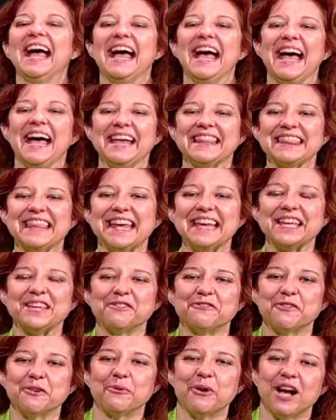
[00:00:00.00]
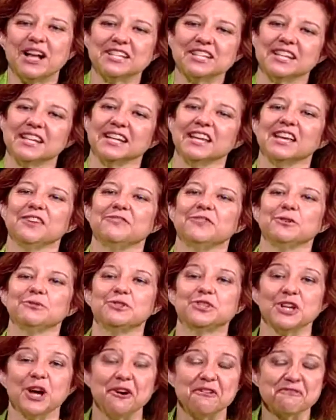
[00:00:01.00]
And thank you for watching. If
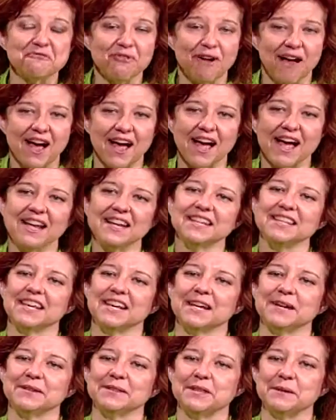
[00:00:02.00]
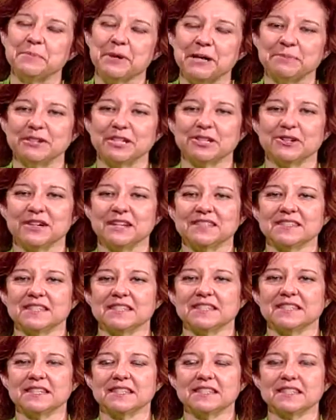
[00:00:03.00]
you don't ride the public
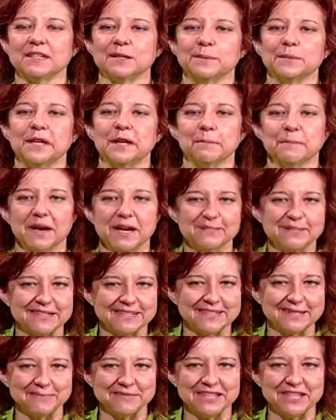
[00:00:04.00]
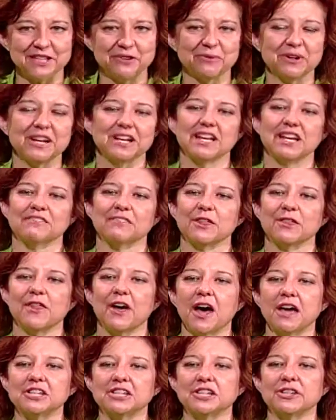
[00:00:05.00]
transit system, it might be something you want to give a
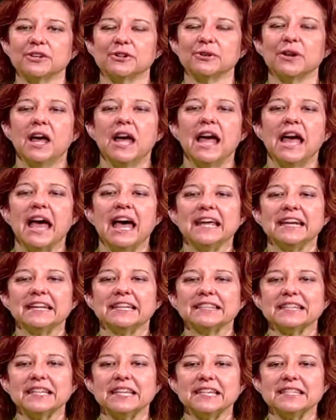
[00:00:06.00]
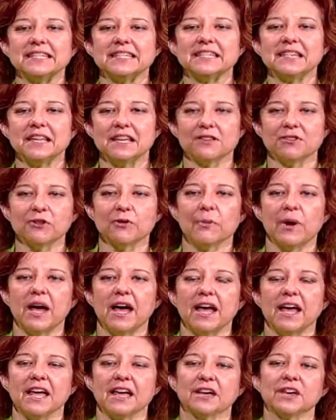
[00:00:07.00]
thought to, and at least either
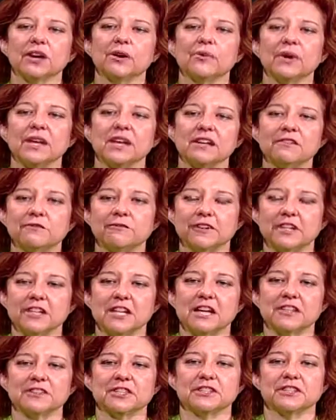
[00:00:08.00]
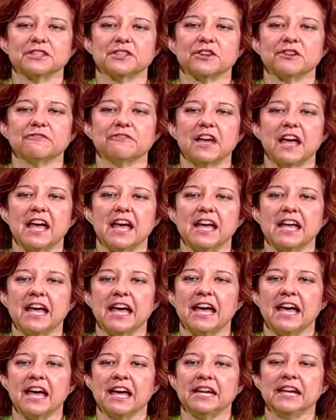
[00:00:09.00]
way, go in, fill out the survey,
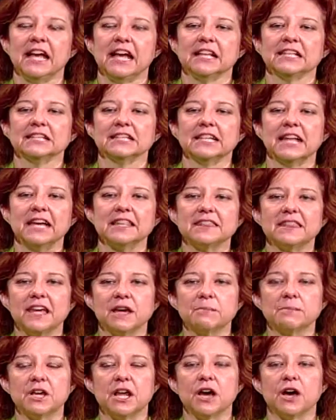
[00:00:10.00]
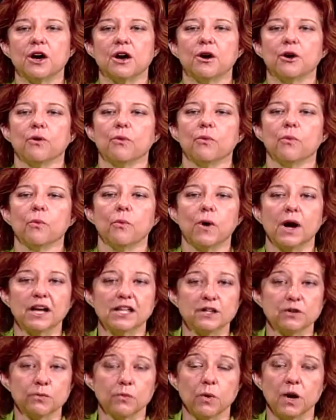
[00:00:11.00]
and let them know
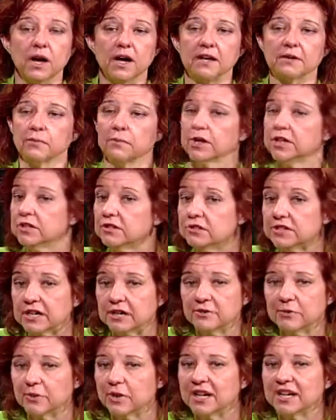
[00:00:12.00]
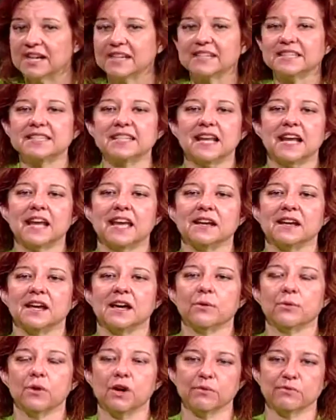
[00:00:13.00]
what you want, what you don't want, and
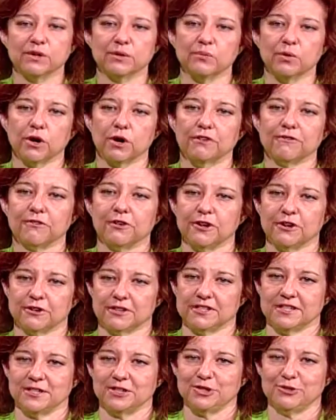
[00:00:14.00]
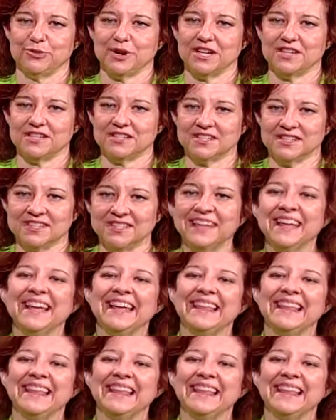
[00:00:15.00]
what would work for your situation.